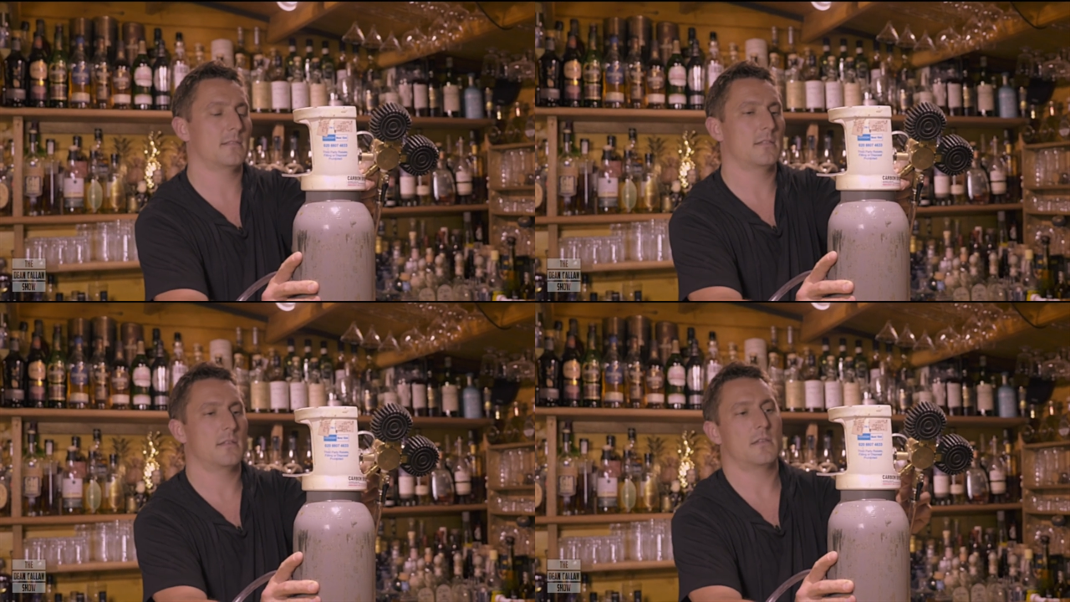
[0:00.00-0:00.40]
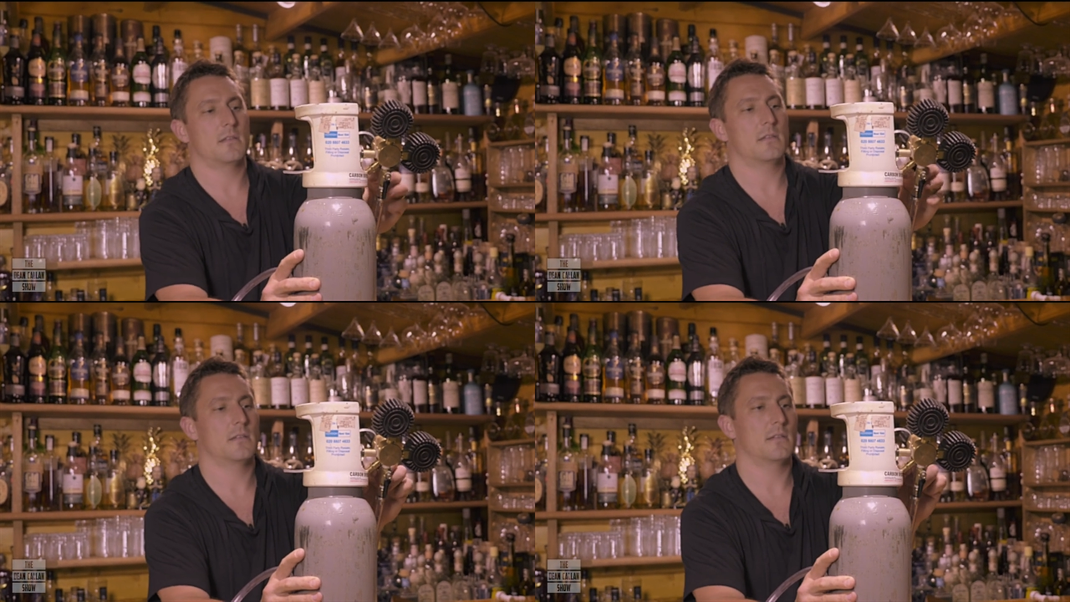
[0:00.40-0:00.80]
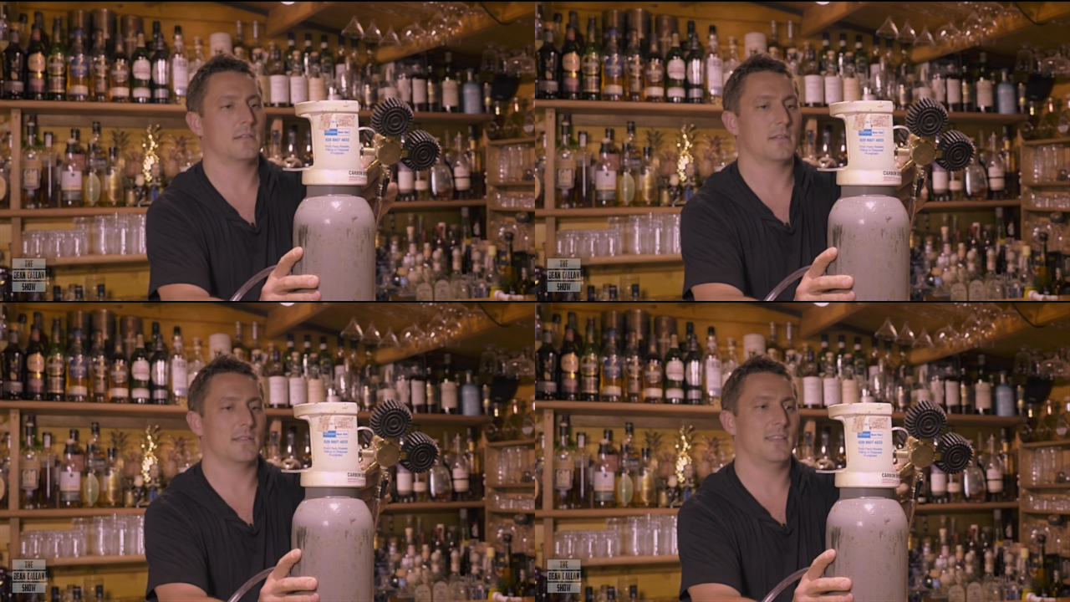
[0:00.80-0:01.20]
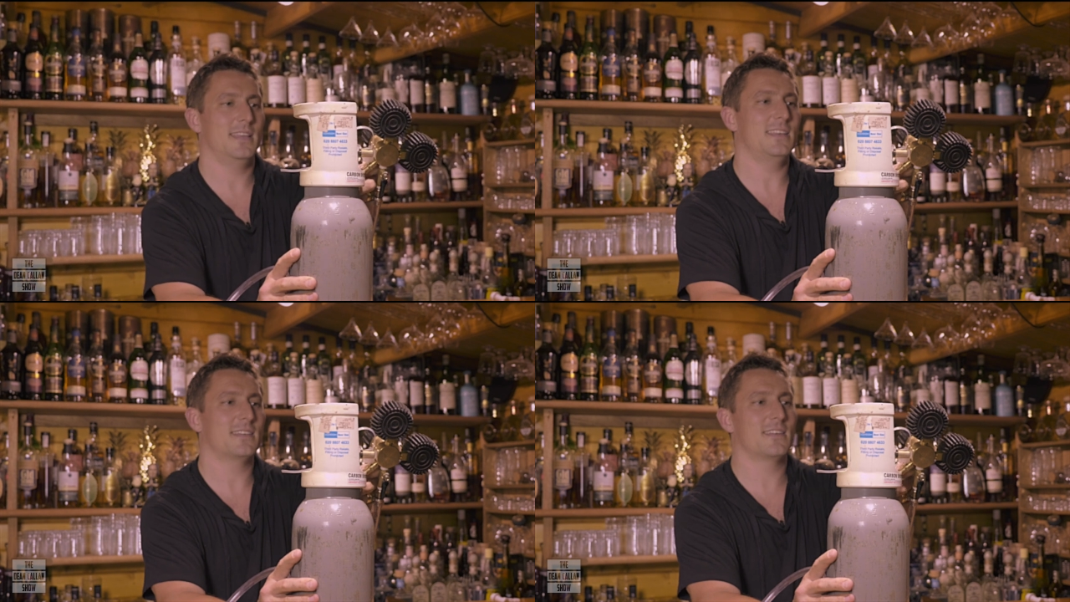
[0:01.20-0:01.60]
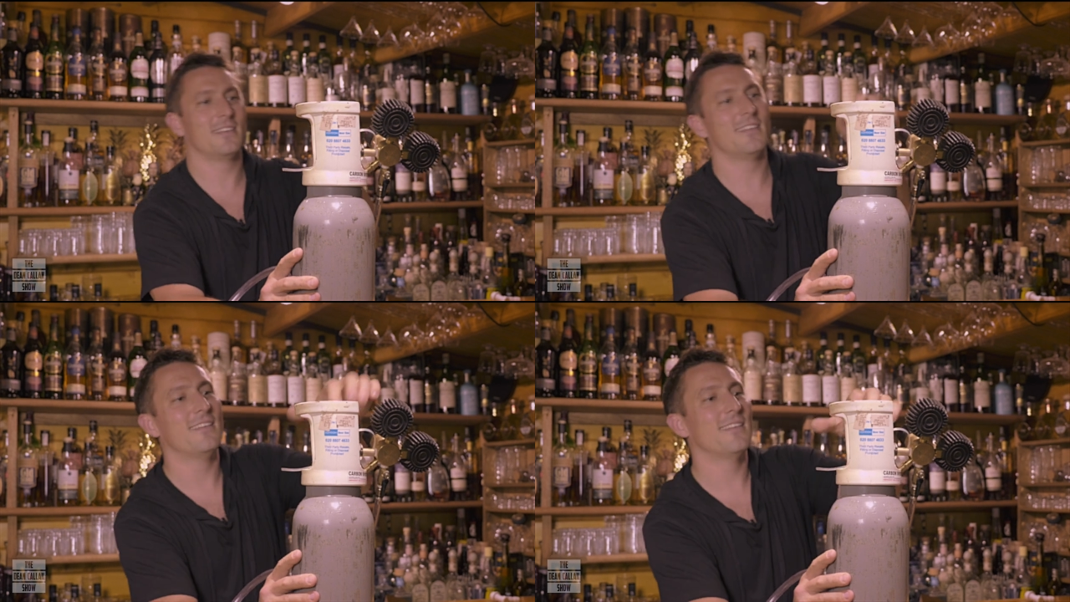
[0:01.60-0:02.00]

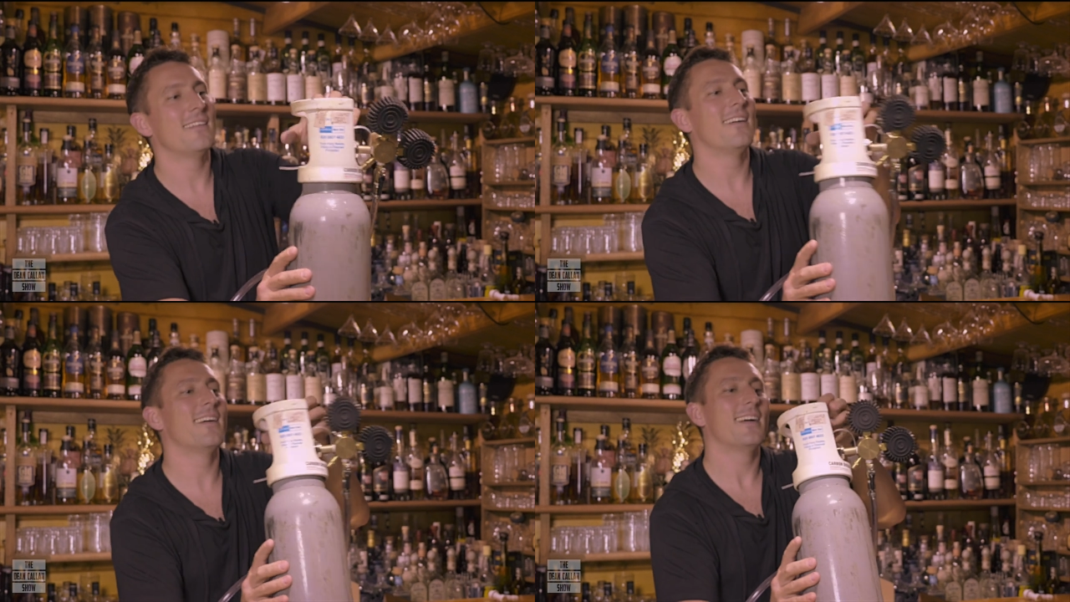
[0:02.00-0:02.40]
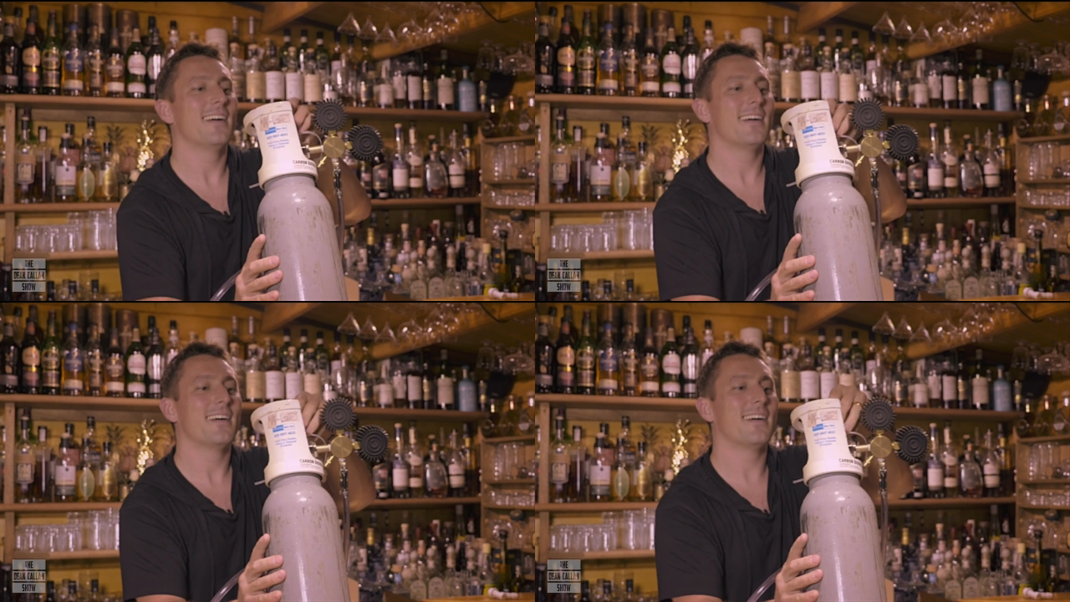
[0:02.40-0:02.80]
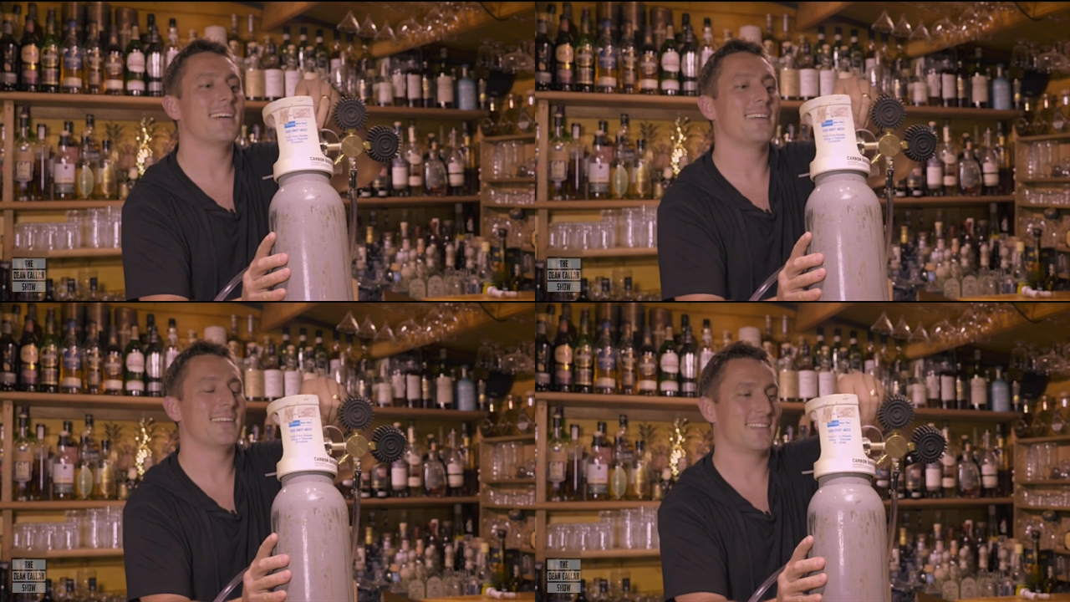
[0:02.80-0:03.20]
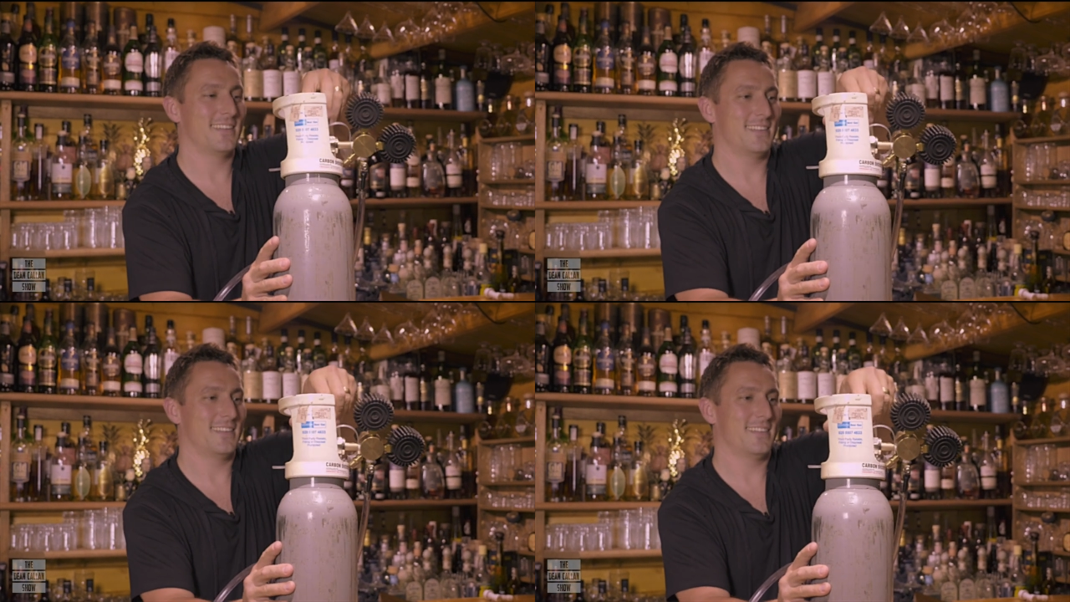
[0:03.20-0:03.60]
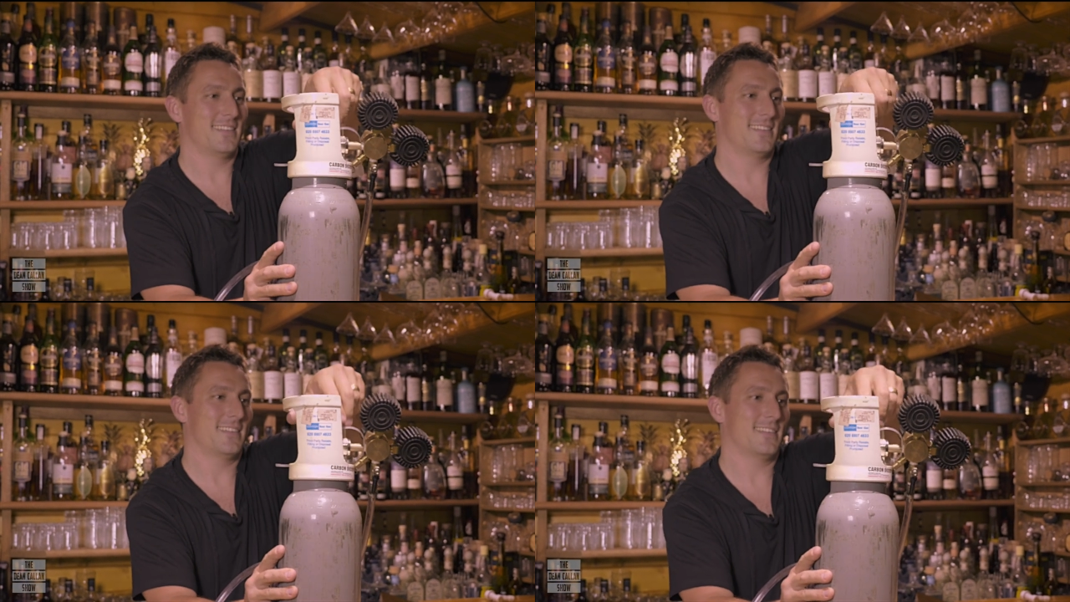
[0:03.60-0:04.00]

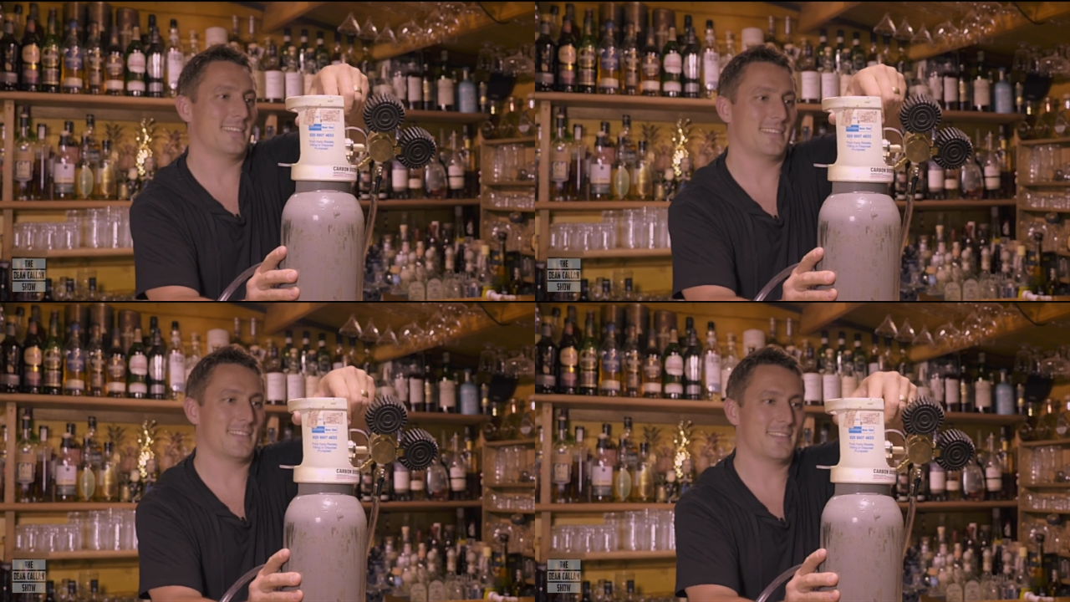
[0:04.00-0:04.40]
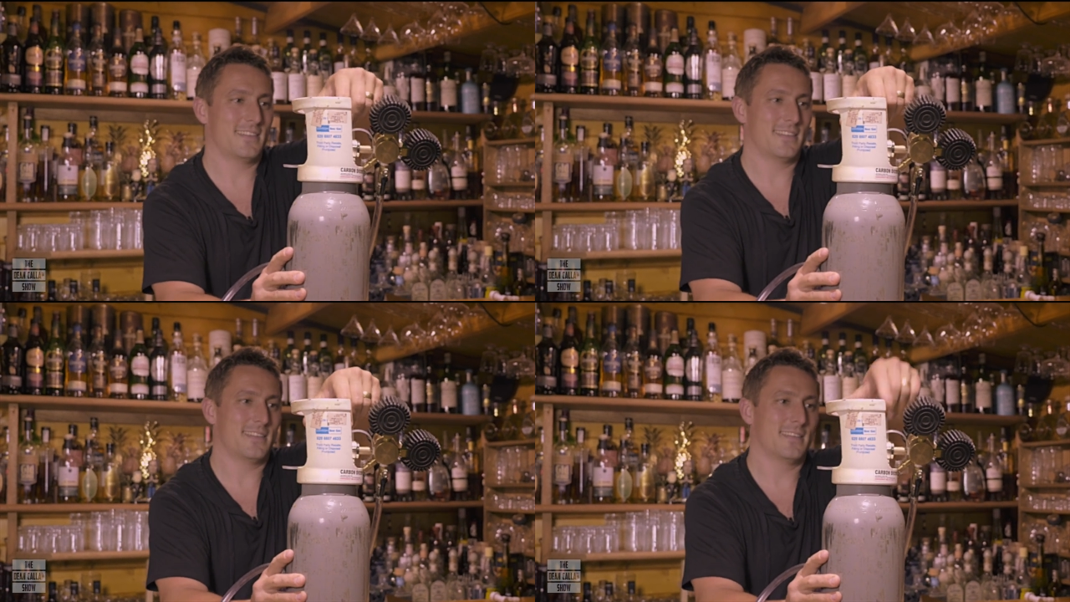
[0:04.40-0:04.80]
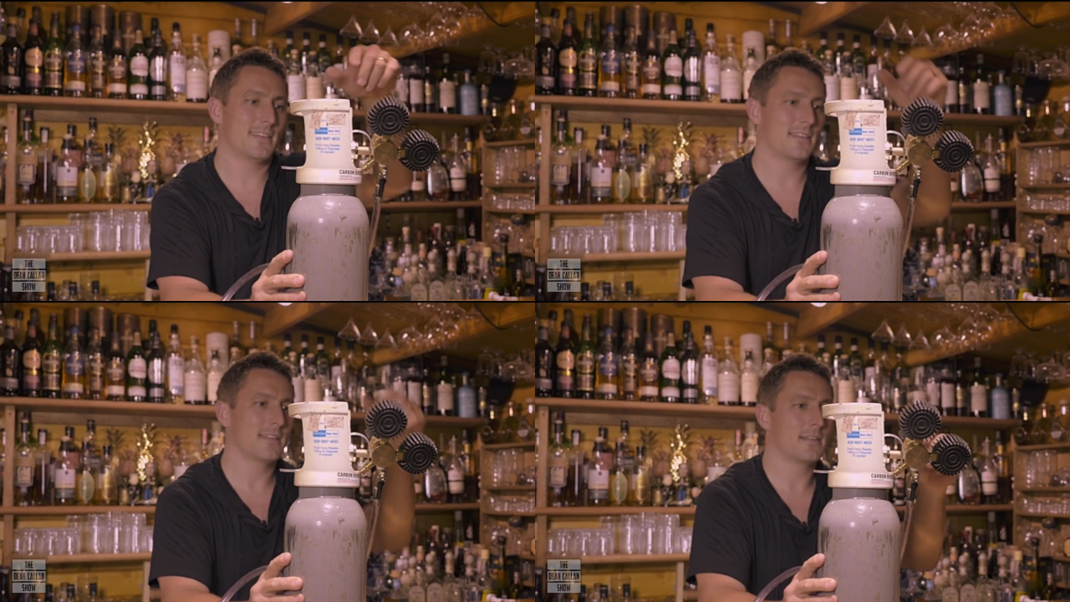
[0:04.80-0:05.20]
(no one is talking)